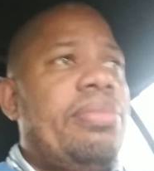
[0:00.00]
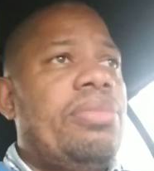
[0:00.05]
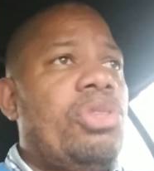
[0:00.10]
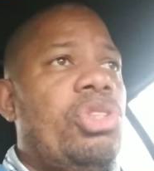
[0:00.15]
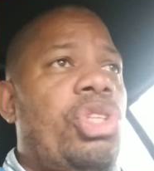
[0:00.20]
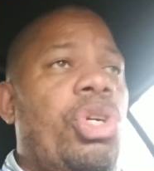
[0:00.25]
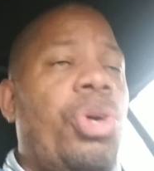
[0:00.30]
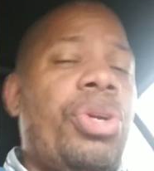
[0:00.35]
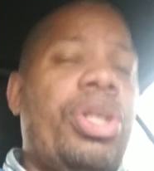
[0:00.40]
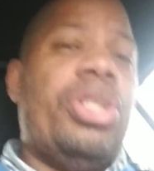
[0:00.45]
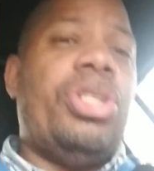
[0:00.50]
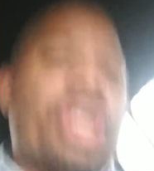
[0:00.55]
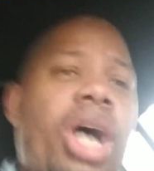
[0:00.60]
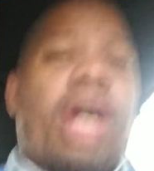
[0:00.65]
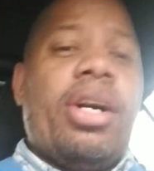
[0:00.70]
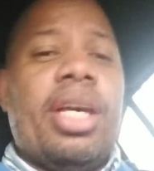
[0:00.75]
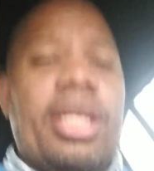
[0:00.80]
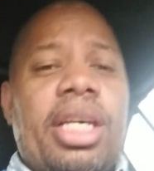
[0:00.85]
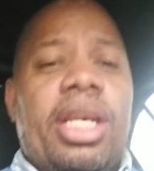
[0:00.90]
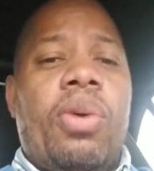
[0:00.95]
so that y'all
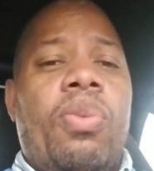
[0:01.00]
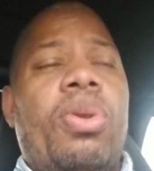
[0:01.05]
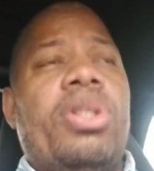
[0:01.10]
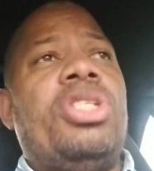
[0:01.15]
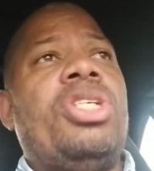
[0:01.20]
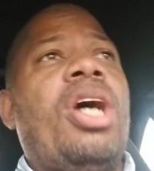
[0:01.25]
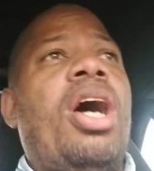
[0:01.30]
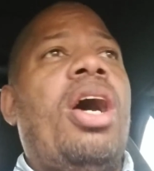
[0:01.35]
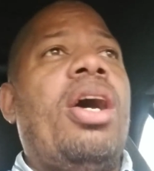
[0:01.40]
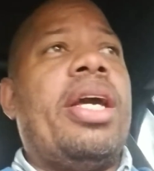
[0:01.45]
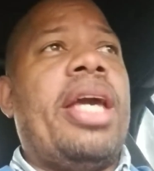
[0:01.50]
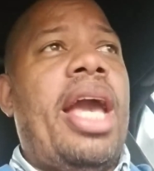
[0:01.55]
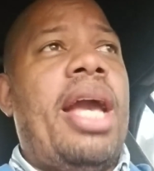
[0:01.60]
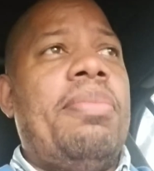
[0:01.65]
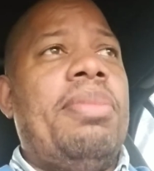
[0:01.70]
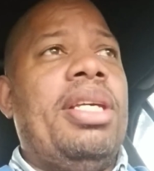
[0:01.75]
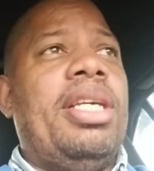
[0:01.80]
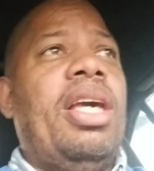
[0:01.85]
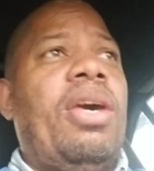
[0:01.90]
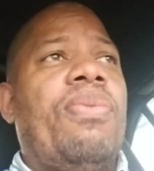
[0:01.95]
can get what y'all came
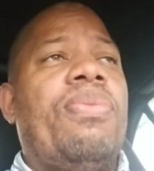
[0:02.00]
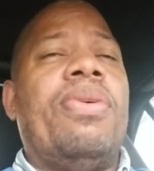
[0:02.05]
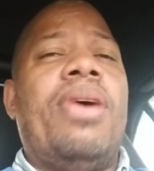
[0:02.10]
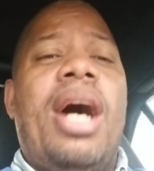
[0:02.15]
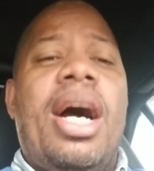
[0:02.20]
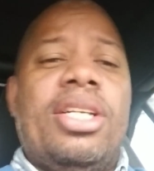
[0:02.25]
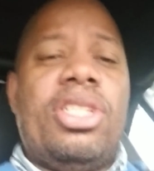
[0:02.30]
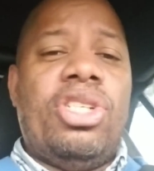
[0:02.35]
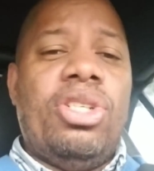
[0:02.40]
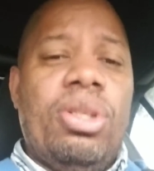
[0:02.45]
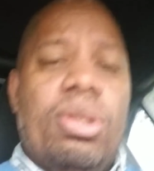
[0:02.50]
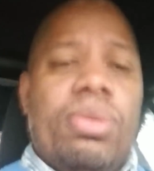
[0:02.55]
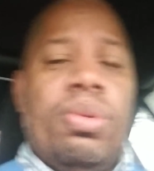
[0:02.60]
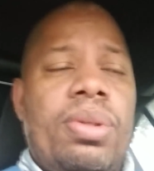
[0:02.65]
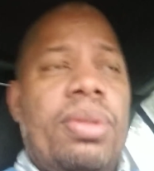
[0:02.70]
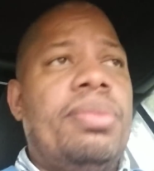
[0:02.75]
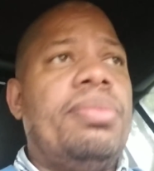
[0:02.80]
to get for our children.